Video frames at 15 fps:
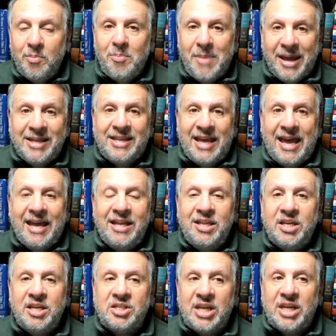
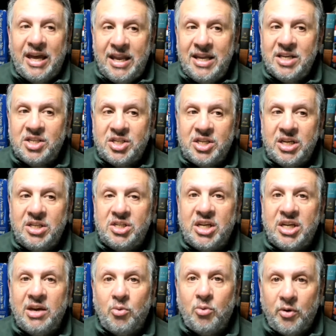maintained his innocence.
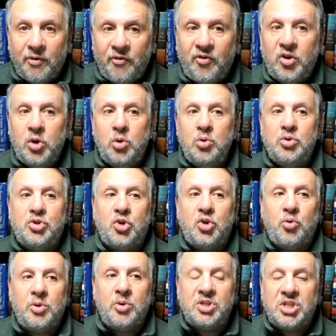He refused
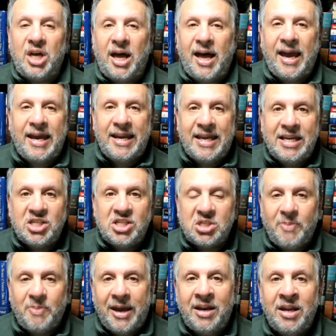to resign. He
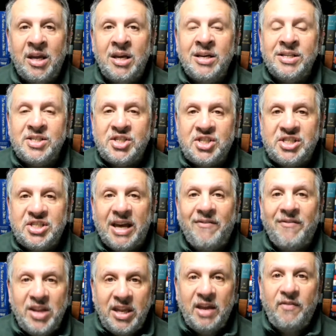spent
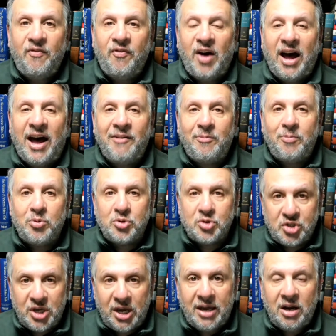
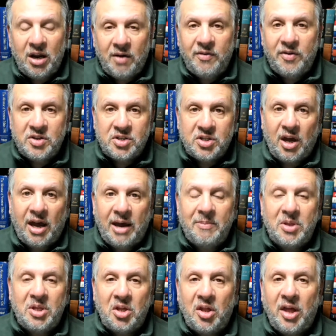75% of his
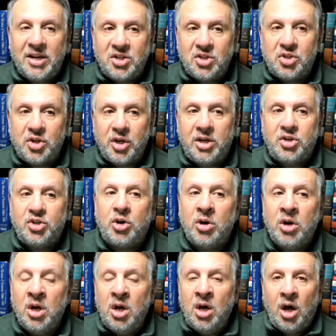time in the
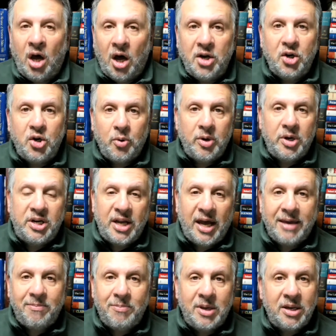legislature under
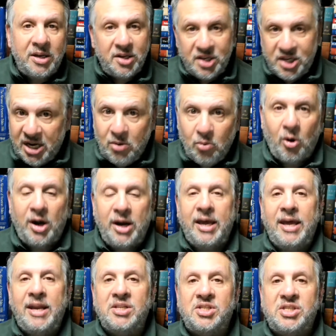indictment, didn't run
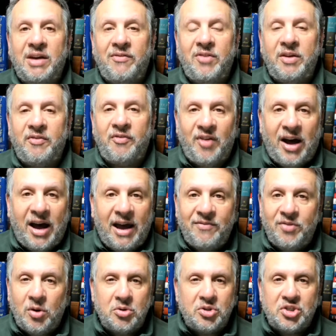again in
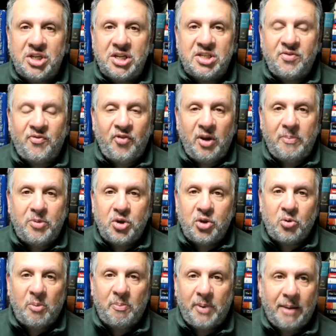75. Those seats flipped to
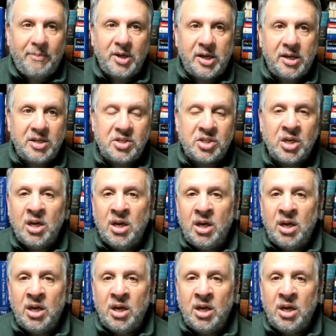the Republicans.